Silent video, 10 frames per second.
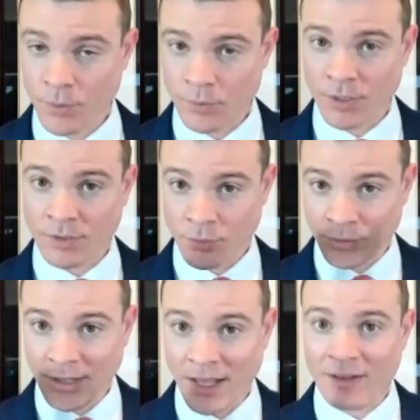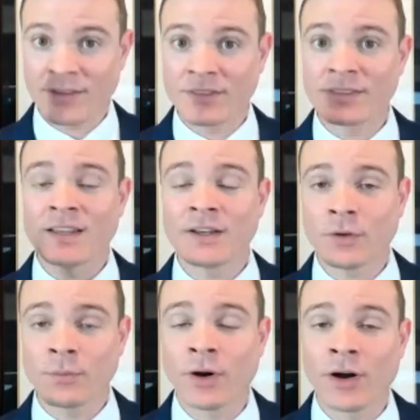Okay, so that is the
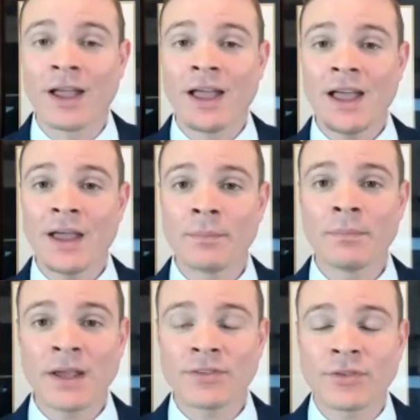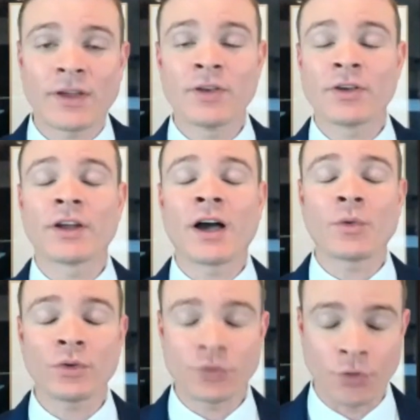10-year bar. It means that you
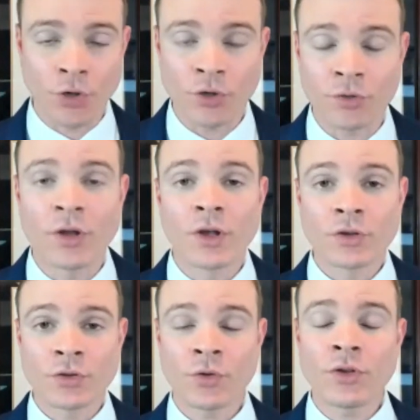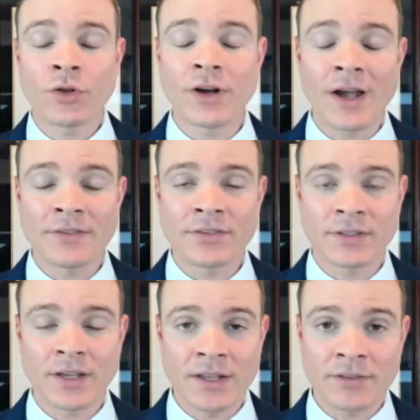cannot return to the United
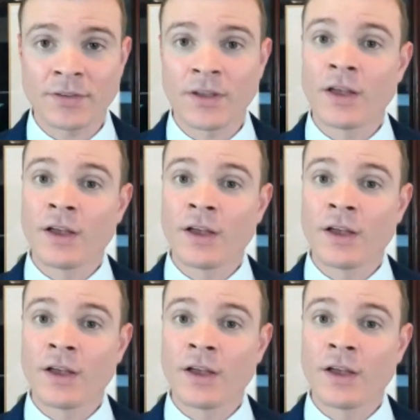States